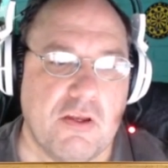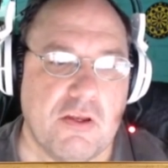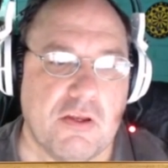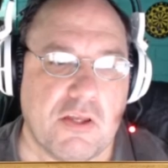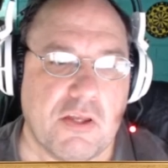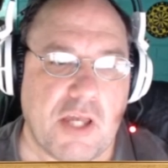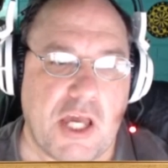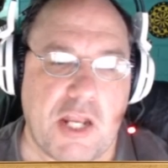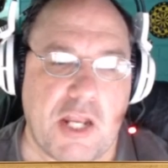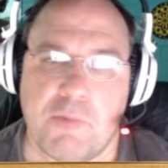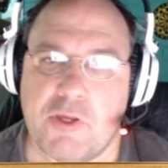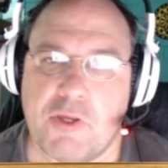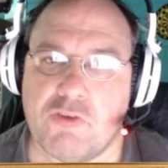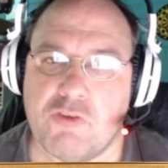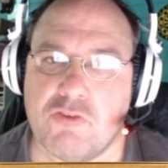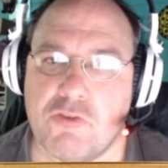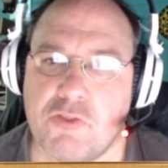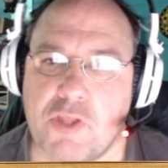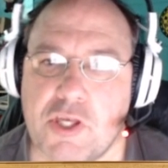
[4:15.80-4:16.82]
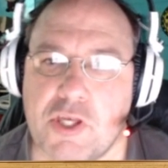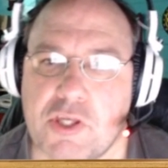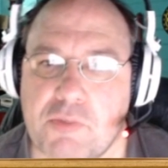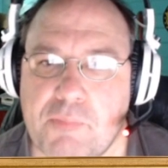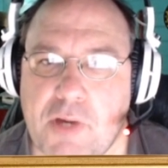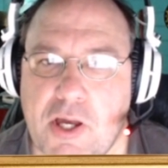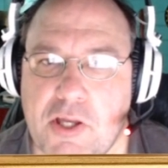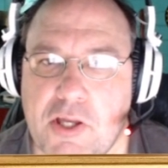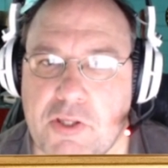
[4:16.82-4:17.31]
Kind of makes you think
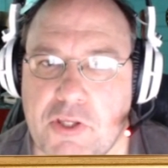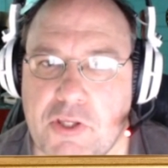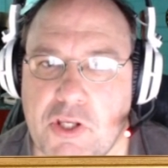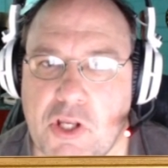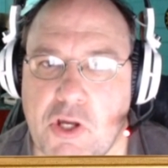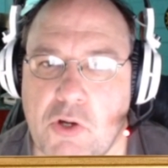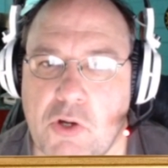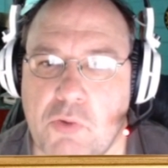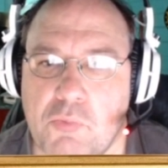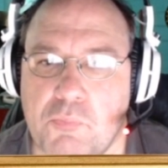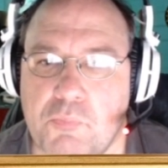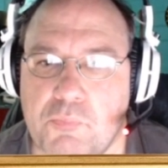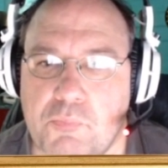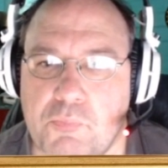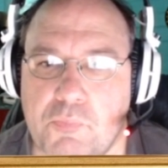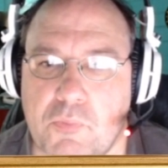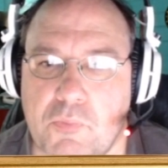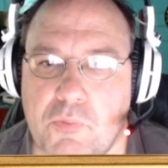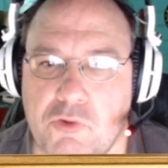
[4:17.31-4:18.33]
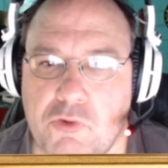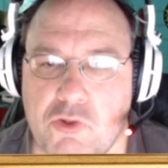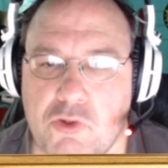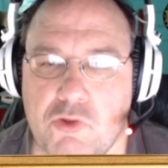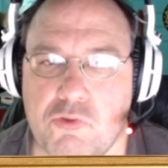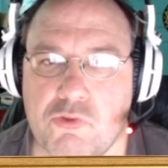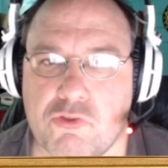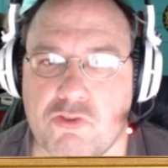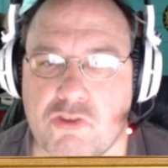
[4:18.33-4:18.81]
about, you know,
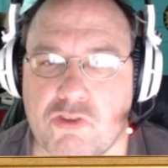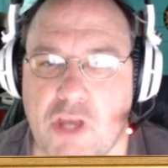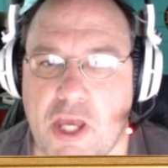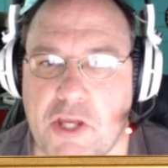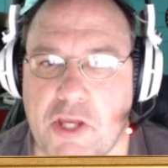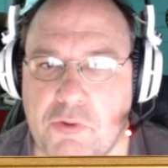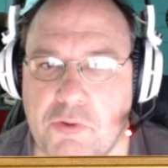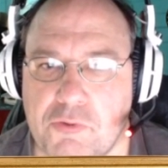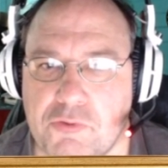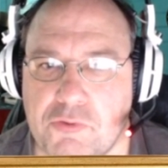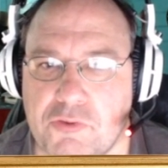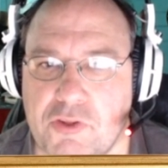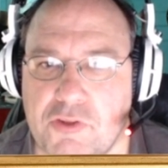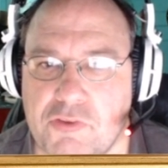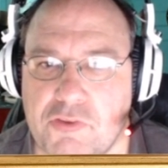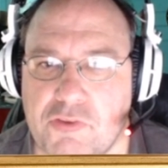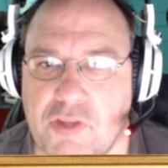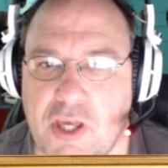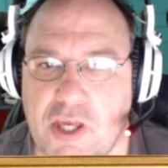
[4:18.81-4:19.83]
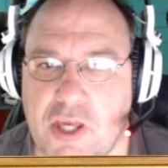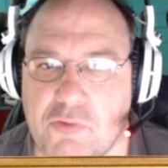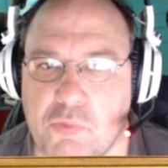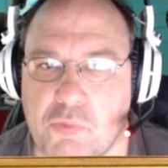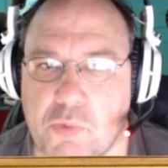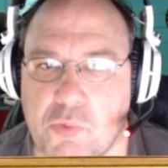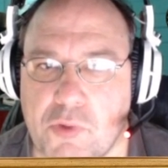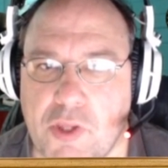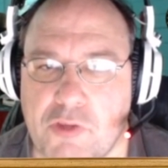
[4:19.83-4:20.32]
news channels these days
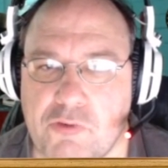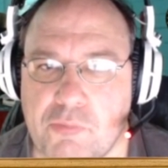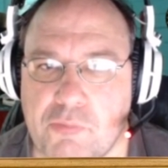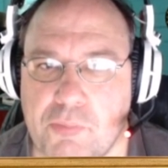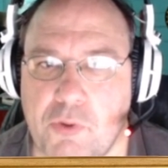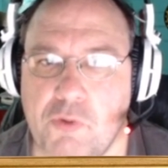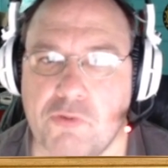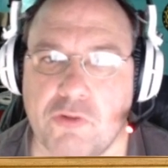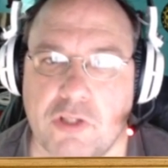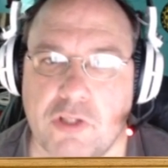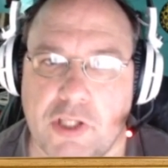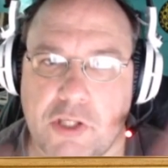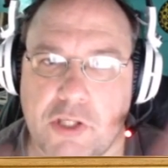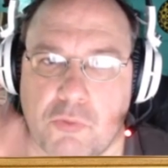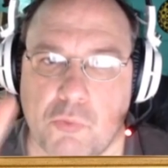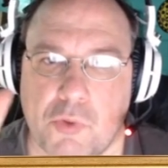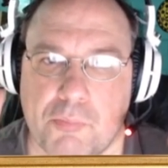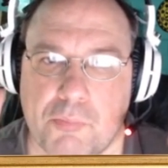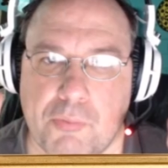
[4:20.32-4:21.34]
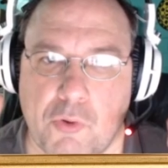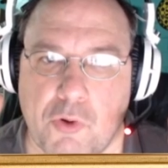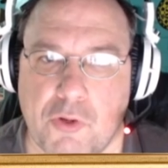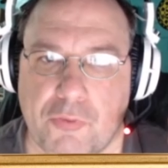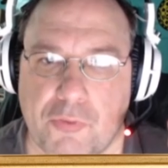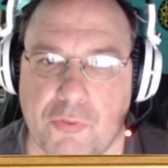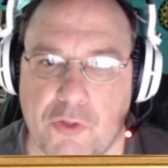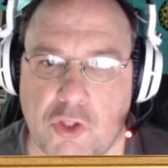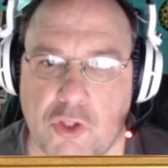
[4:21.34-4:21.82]
where they supposedly report
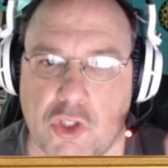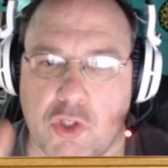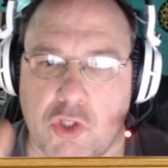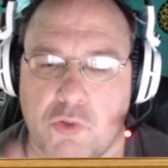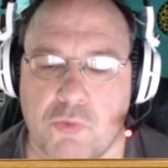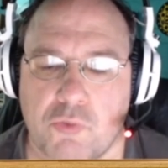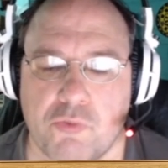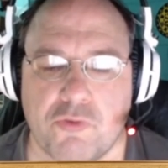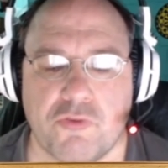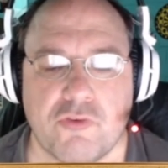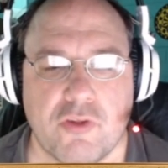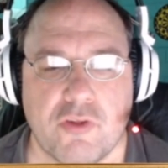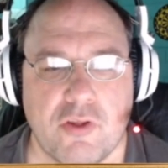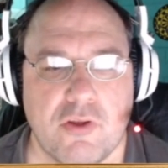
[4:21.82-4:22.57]
the news